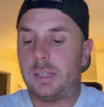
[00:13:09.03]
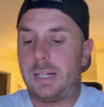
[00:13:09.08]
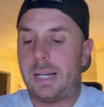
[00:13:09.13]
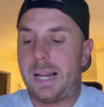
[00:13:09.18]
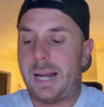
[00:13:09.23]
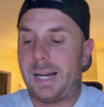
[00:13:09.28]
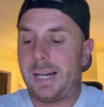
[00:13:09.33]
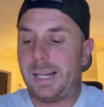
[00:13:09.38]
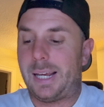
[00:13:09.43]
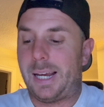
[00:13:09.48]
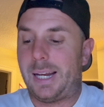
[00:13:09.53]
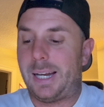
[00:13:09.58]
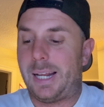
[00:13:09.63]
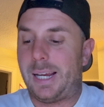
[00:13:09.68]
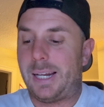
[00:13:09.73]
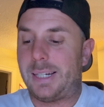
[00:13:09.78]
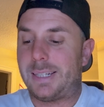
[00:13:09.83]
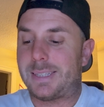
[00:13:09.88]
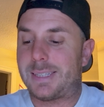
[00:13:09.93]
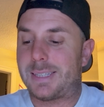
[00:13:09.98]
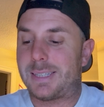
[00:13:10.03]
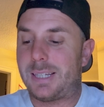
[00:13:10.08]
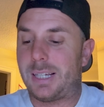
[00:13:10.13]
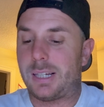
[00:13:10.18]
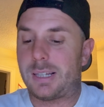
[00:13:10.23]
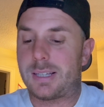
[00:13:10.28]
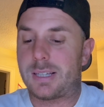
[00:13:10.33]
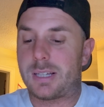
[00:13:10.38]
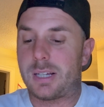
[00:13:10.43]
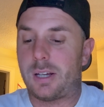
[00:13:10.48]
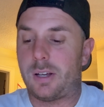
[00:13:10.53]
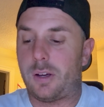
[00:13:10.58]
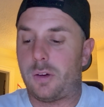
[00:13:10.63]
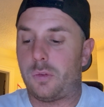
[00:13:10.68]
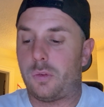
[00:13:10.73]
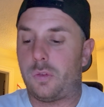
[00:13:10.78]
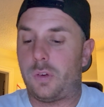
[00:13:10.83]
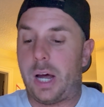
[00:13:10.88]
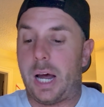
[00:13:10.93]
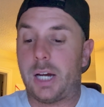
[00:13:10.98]
$98.86.
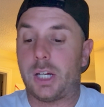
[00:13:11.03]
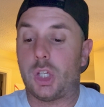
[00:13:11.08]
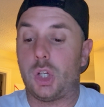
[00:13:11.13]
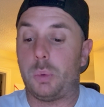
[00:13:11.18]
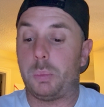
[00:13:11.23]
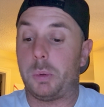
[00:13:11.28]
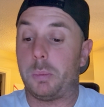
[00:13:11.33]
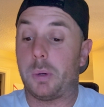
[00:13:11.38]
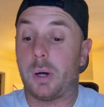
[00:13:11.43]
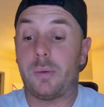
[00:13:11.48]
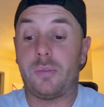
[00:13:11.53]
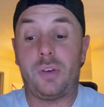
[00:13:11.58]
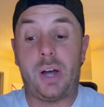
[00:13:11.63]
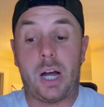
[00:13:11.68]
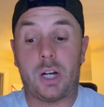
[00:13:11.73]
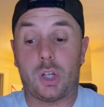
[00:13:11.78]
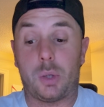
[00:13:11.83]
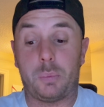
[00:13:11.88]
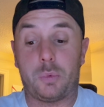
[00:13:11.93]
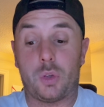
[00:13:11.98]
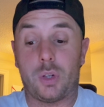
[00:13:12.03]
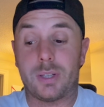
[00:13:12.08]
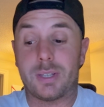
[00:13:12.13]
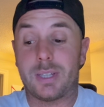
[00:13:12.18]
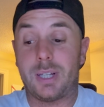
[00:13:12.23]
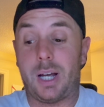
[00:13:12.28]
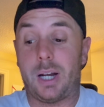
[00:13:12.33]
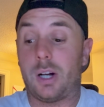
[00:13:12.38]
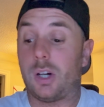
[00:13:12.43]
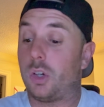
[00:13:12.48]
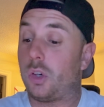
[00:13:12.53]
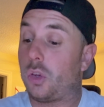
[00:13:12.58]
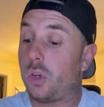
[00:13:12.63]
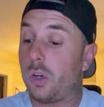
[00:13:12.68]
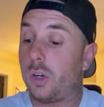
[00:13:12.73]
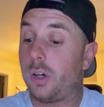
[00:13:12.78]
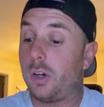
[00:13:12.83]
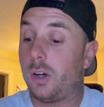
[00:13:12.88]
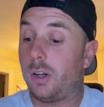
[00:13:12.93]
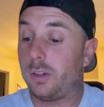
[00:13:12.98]
Vacuum. We bought a vacuum for inside,
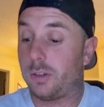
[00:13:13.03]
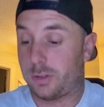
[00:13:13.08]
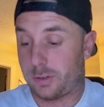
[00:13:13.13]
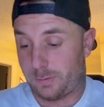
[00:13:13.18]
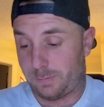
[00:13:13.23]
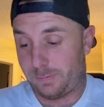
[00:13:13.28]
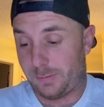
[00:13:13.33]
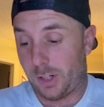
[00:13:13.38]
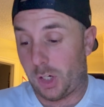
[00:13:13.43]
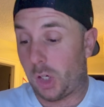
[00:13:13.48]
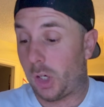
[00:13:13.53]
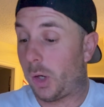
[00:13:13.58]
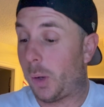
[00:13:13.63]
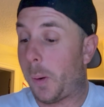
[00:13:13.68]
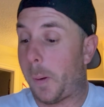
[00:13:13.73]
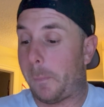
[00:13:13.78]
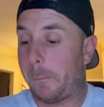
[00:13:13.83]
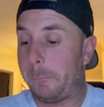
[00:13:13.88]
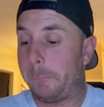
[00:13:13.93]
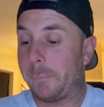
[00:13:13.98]
$130. There you go.